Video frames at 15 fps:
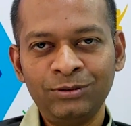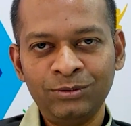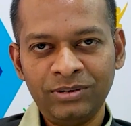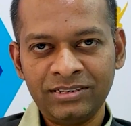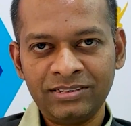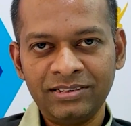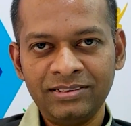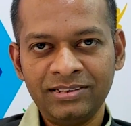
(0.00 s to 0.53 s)

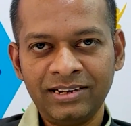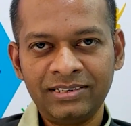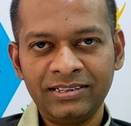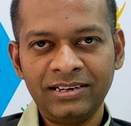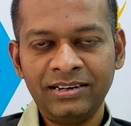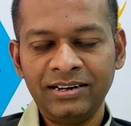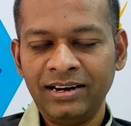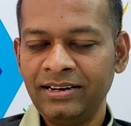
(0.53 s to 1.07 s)
education
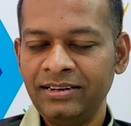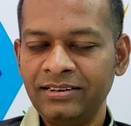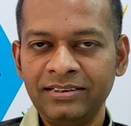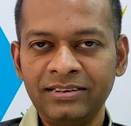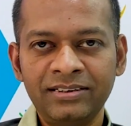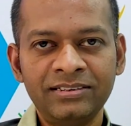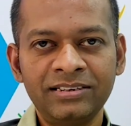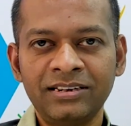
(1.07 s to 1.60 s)
sector, and
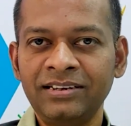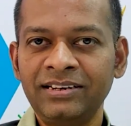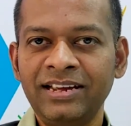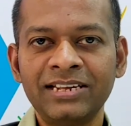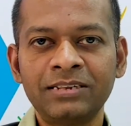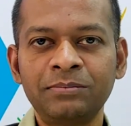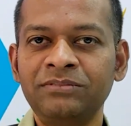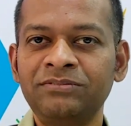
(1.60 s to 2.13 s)
the journey
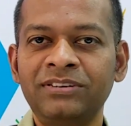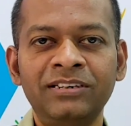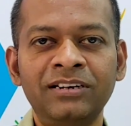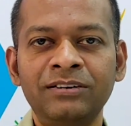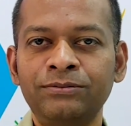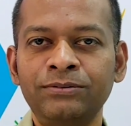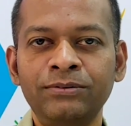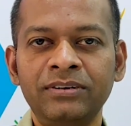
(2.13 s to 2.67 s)
has been
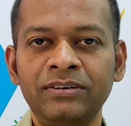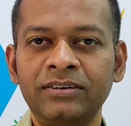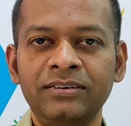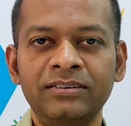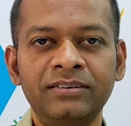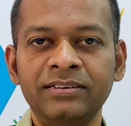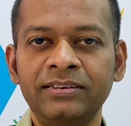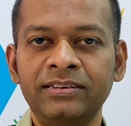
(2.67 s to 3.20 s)
wonderful
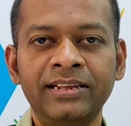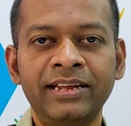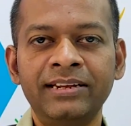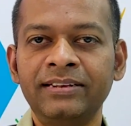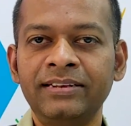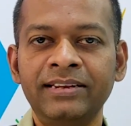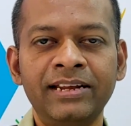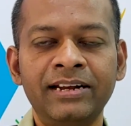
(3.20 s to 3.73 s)

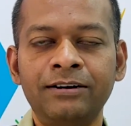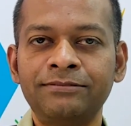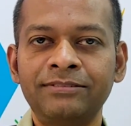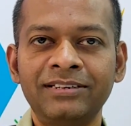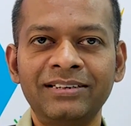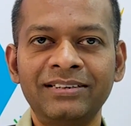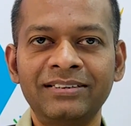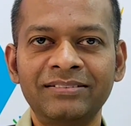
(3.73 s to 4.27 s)
then thereafter.